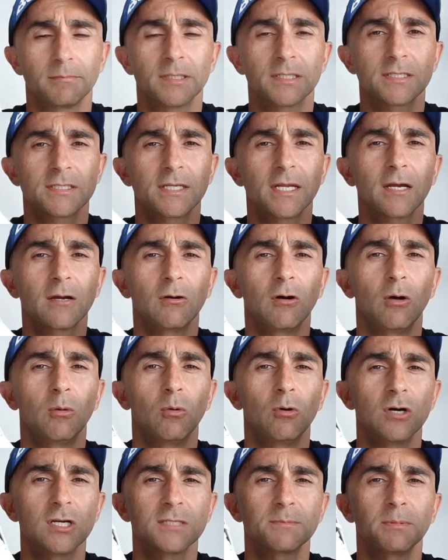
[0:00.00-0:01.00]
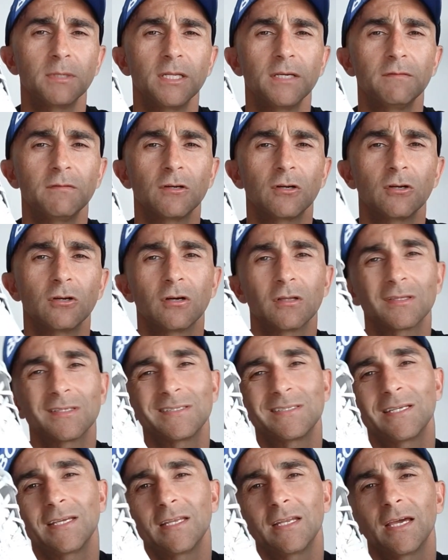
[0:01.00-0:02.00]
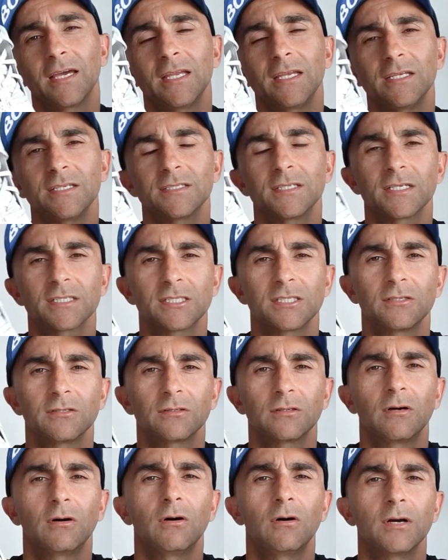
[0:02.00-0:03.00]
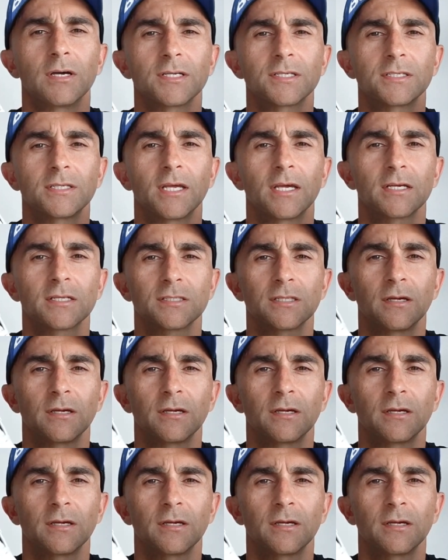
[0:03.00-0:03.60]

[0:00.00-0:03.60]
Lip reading: But stack height wise, believe it or not, the 1080 has actually got the higher stack.